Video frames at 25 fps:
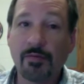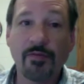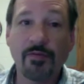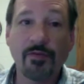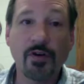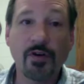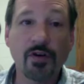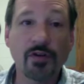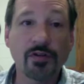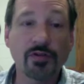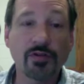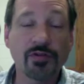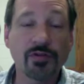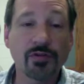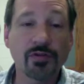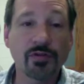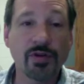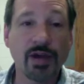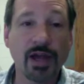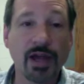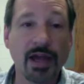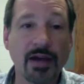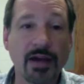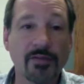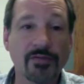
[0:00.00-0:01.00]
folks
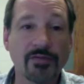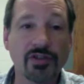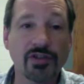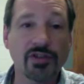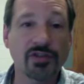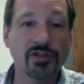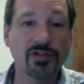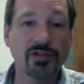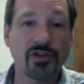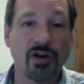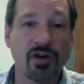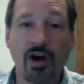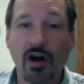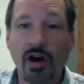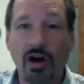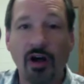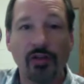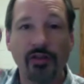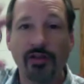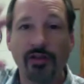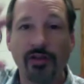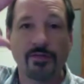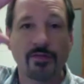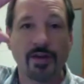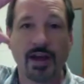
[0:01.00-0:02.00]
who have just
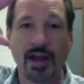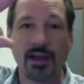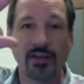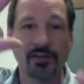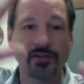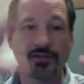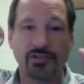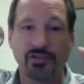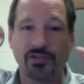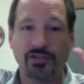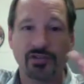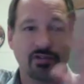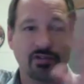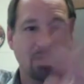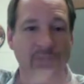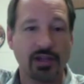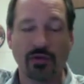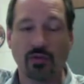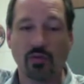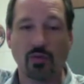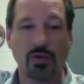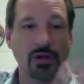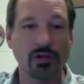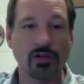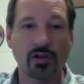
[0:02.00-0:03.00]
all their files just
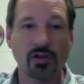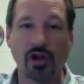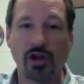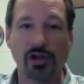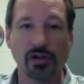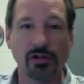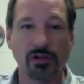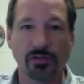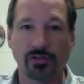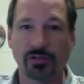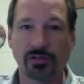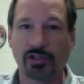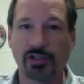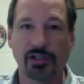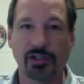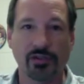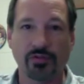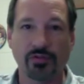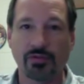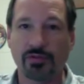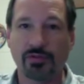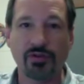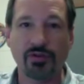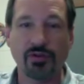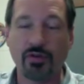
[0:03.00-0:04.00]
in one long
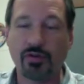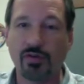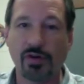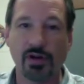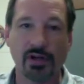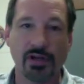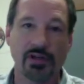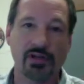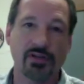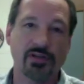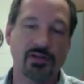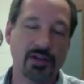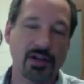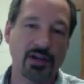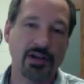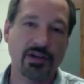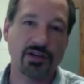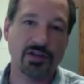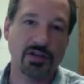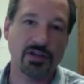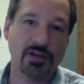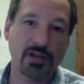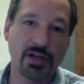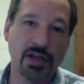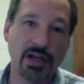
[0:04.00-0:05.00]
list with no
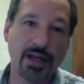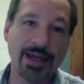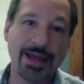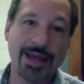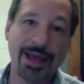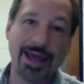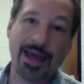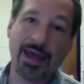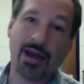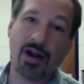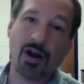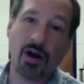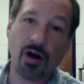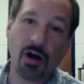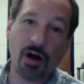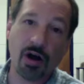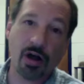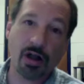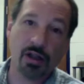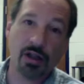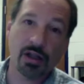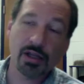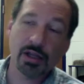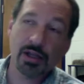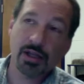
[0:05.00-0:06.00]
organization at
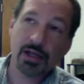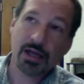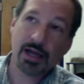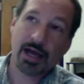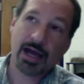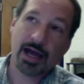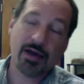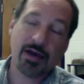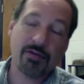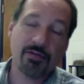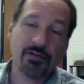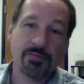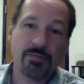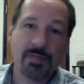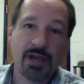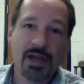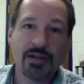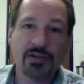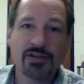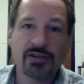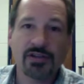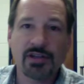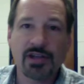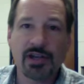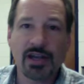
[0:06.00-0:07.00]
all. I would
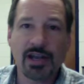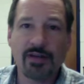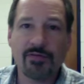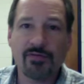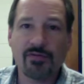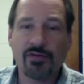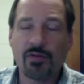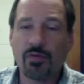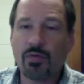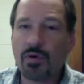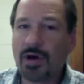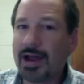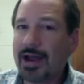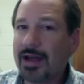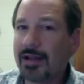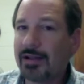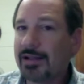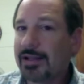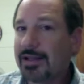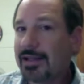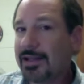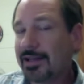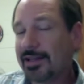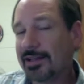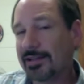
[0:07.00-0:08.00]
imagine that after a
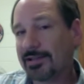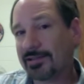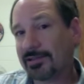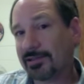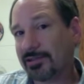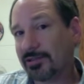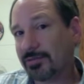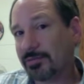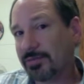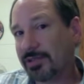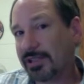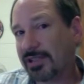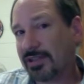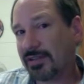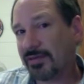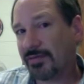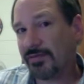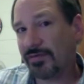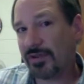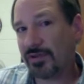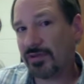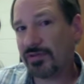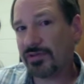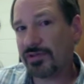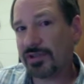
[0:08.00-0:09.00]
while it gets a little bit
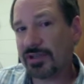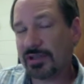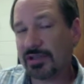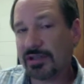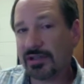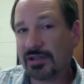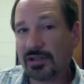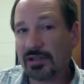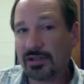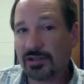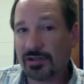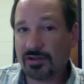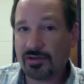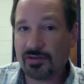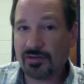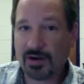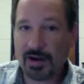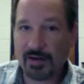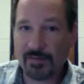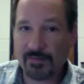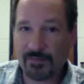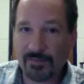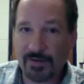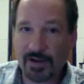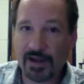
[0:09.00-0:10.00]
confusing to
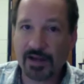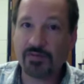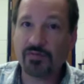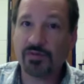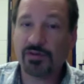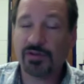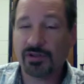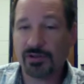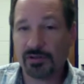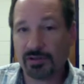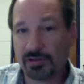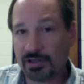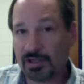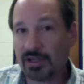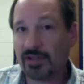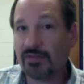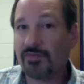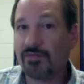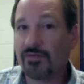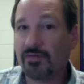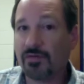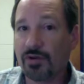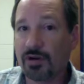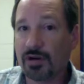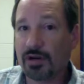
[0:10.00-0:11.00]
try and find what you're
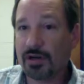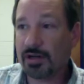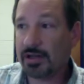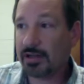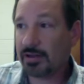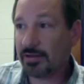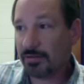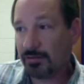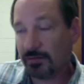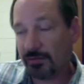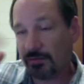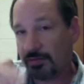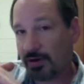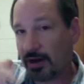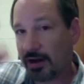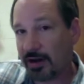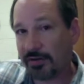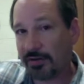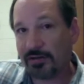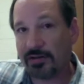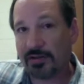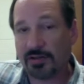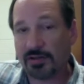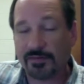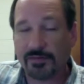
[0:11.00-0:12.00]
looking for through
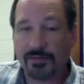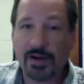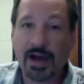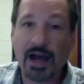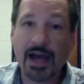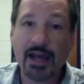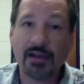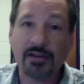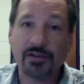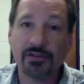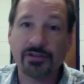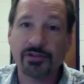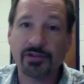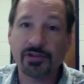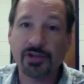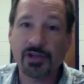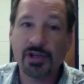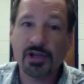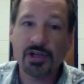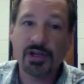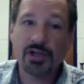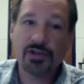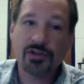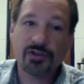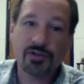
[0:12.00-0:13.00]
hundreds of files.
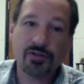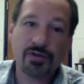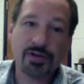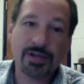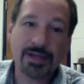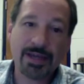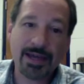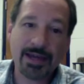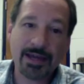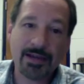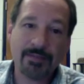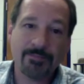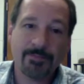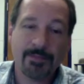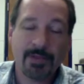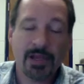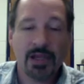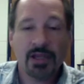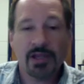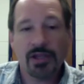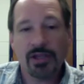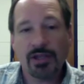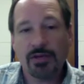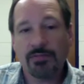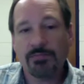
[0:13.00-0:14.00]
So again,
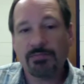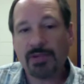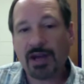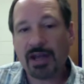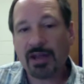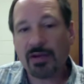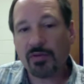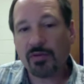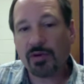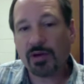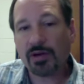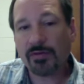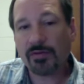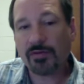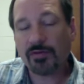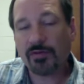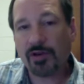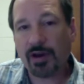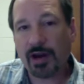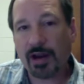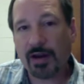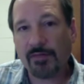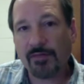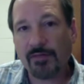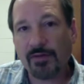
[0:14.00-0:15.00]
you might want to
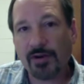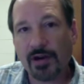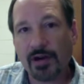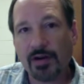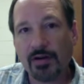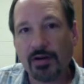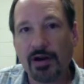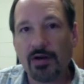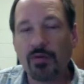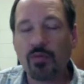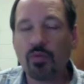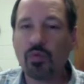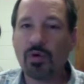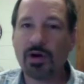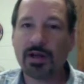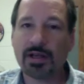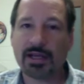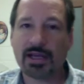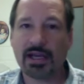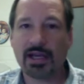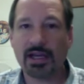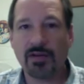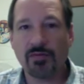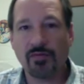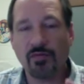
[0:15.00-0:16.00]
try and figure out
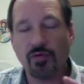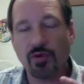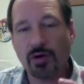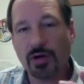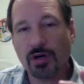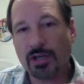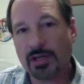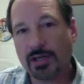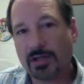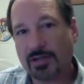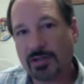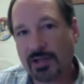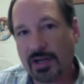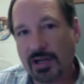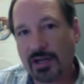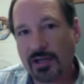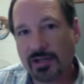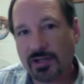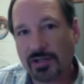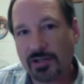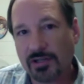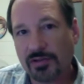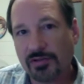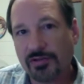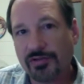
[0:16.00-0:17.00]
what kind of
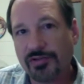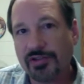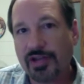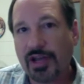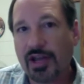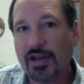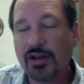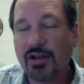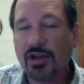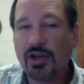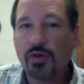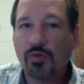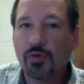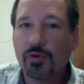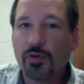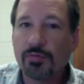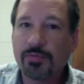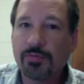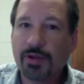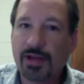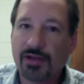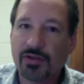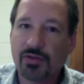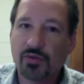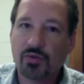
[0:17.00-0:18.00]
organizational set
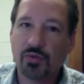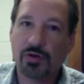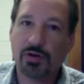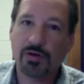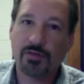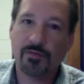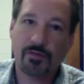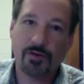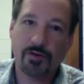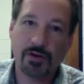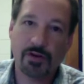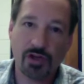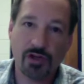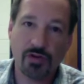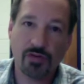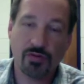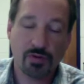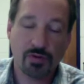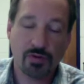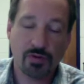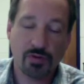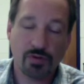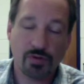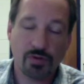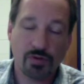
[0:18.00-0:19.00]
would best work for
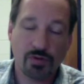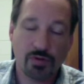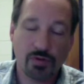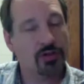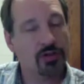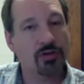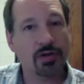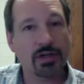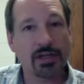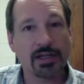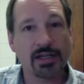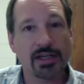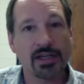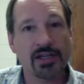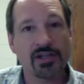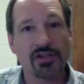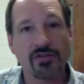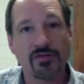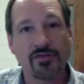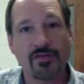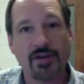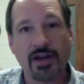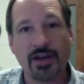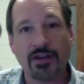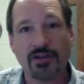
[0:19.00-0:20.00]
you. You can organize
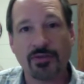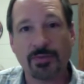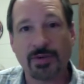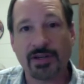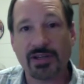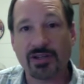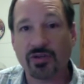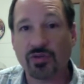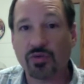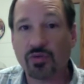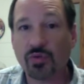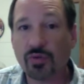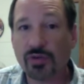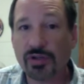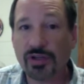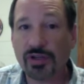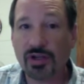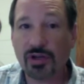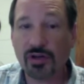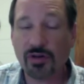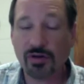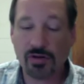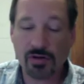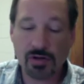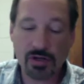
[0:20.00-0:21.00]
your files by school
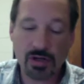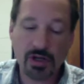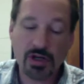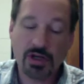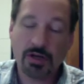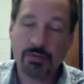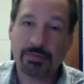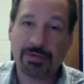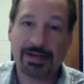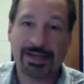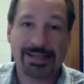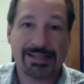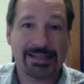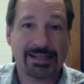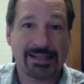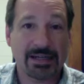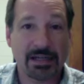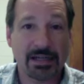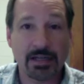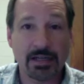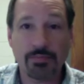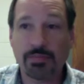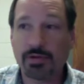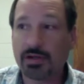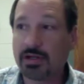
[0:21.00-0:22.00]
year, by
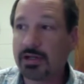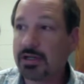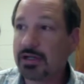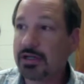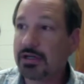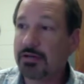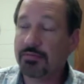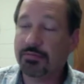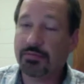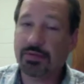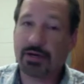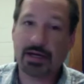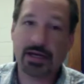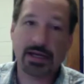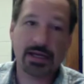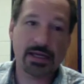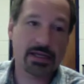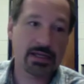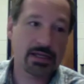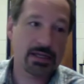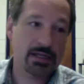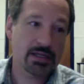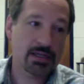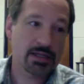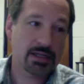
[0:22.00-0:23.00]
type,
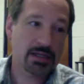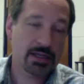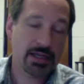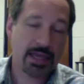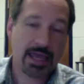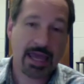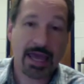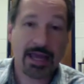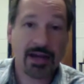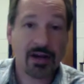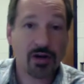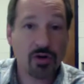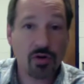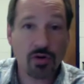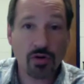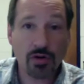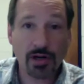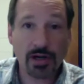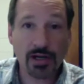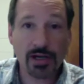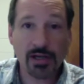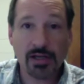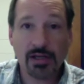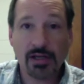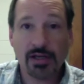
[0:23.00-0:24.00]
by
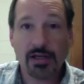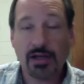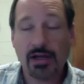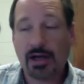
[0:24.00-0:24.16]
category,